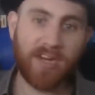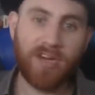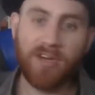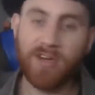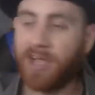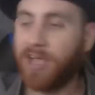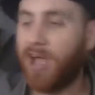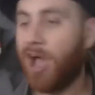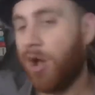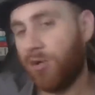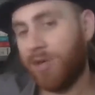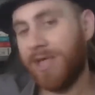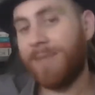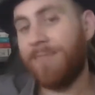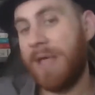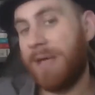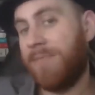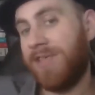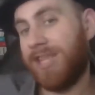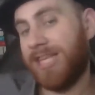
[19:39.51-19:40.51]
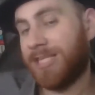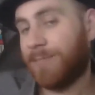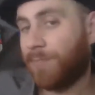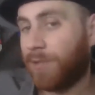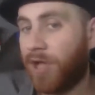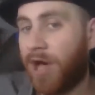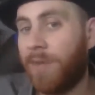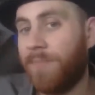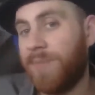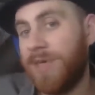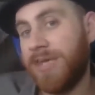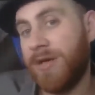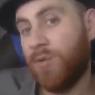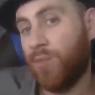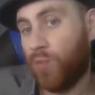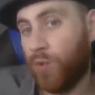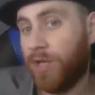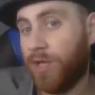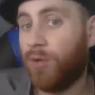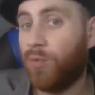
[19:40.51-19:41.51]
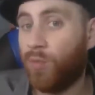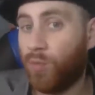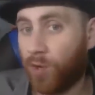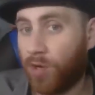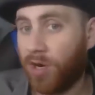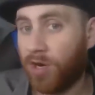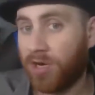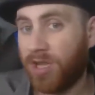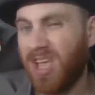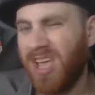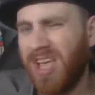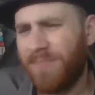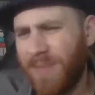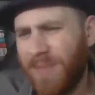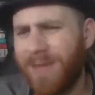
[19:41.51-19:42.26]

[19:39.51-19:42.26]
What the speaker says: you're like, okay, maybe this plot beat will work.